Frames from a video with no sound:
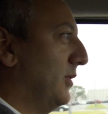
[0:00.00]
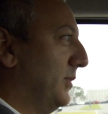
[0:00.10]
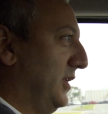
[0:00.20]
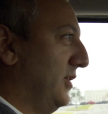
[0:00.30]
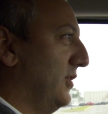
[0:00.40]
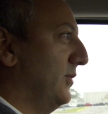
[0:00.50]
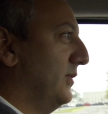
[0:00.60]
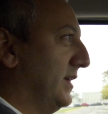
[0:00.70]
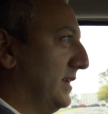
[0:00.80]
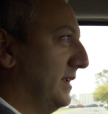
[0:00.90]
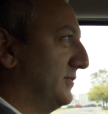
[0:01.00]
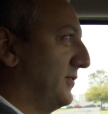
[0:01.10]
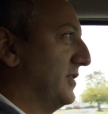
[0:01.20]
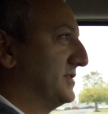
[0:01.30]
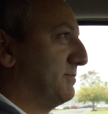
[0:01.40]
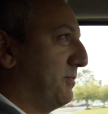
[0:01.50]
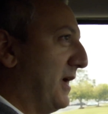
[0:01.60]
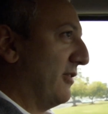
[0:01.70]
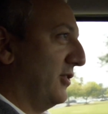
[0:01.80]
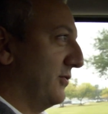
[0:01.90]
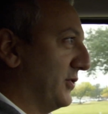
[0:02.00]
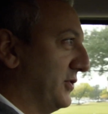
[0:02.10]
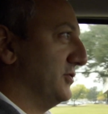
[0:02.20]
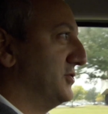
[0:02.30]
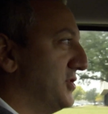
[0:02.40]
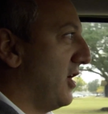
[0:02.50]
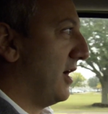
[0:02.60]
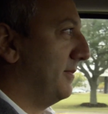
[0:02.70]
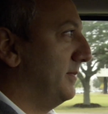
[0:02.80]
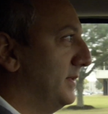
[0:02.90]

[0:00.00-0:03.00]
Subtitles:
we do. As far as preparing you for your job,